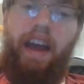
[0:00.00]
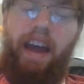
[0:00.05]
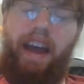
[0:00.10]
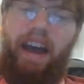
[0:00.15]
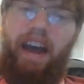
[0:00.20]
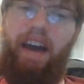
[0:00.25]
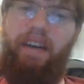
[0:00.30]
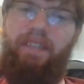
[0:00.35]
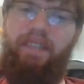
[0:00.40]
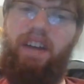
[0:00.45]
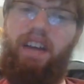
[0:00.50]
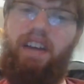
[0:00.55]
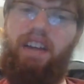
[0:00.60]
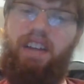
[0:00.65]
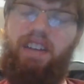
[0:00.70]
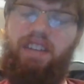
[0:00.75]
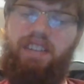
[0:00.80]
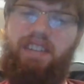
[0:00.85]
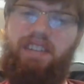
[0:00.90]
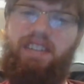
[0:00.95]

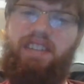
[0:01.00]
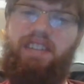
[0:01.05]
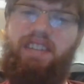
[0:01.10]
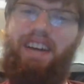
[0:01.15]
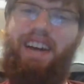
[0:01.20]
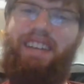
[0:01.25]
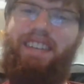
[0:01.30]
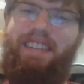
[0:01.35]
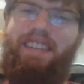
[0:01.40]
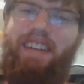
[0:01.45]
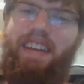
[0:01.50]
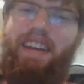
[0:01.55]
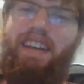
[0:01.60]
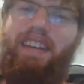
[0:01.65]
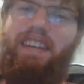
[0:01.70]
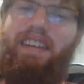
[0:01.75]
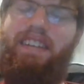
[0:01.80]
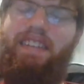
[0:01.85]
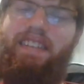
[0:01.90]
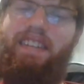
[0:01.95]
Having
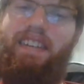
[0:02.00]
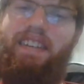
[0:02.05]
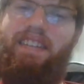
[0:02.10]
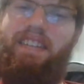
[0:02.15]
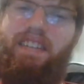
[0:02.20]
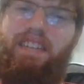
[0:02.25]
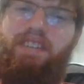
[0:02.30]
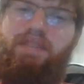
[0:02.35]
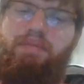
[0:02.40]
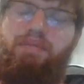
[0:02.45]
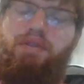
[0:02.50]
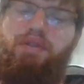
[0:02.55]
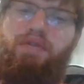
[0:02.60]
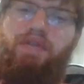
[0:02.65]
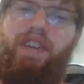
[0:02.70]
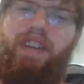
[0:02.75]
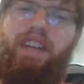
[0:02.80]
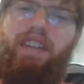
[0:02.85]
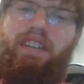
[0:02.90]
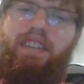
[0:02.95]
disgusting scenes in your
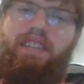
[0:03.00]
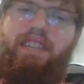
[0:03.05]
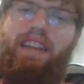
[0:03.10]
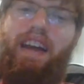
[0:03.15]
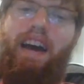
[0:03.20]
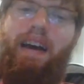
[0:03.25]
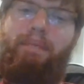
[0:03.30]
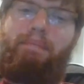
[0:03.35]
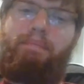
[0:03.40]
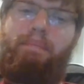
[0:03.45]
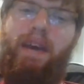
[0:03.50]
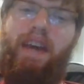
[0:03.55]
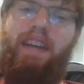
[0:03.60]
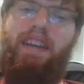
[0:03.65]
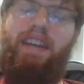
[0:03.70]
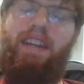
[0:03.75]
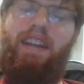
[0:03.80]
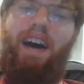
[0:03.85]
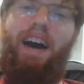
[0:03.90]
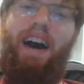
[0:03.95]
movie does not
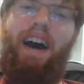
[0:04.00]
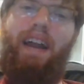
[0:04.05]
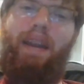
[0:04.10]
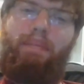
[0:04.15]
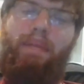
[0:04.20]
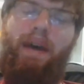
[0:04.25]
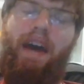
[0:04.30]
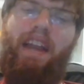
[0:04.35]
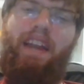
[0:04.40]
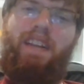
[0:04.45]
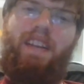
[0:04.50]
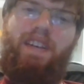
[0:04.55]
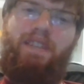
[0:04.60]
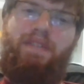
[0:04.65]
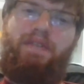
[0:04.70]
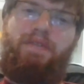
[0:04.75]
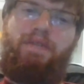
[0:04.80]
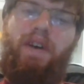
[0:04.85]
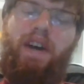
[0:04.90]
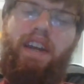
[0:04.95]
make it
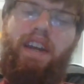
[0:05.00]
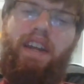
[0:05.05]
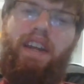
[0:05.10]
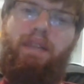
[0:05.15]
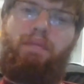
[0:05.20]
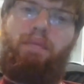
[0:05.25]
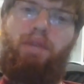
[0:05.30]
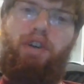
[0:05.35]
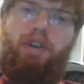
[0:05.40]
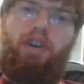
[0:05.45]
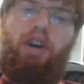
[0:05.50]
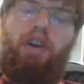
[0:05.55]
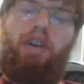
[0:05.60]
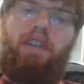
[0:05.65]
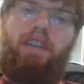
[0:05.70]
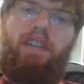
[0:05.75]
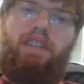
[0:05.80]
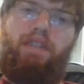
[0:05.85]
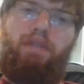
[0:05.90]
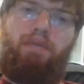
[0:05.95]
automatically funny,
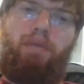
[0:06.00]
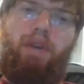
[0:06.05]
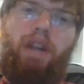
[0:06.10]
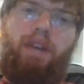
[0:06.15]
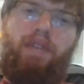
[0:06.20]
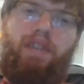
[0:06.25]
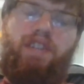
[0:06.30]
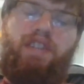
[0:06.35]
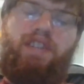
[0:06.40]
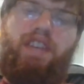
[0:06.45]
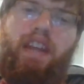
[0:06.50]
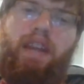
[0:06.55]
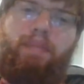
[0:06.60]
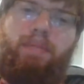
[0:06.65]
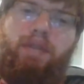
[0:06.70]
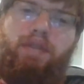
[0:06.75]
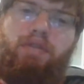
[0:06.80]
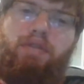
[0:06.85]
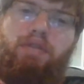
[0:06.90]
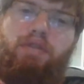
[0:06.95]
regardless of whatever setup
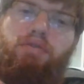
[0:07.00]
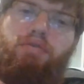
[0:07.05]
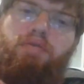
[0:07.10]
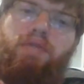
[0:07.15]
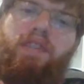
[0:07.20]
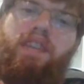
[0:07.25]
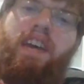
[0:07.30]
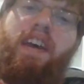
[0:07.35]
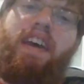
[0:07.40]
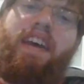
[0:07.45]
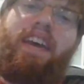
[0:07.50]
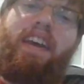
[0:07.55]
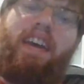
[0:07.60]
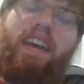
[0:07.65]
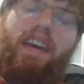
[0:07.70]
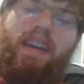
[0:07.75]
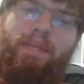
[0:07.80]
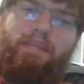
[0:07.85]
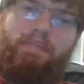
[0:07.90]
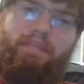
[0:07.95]
you use.
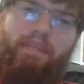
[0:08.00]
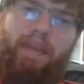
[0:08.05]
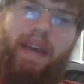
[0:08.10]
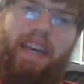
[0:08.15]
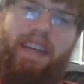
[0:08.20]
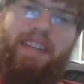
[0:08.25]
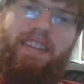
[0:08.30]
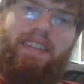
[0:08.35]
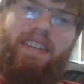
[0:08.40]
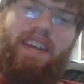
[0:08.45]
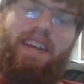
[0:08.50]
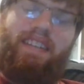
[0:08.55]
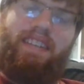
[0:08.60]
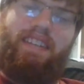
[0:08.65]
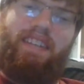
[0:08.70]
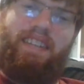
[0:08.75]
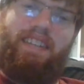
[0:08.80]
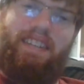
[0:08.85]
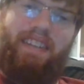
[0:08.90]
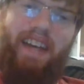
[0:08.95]
It makes it
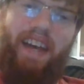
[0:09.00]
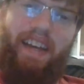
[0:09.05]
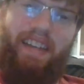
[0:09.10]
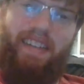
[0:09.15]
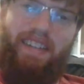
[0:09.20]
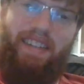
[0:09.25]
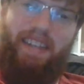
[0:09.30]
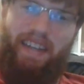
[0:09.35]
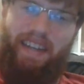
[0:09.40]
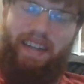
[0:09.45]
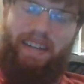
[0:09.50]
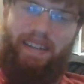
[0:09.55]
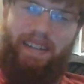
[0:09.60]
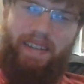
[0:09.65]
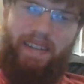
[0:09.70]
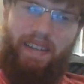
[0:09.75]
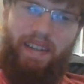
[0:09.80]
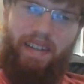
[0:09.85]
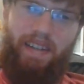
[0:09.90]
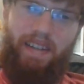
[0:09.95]
disgusting.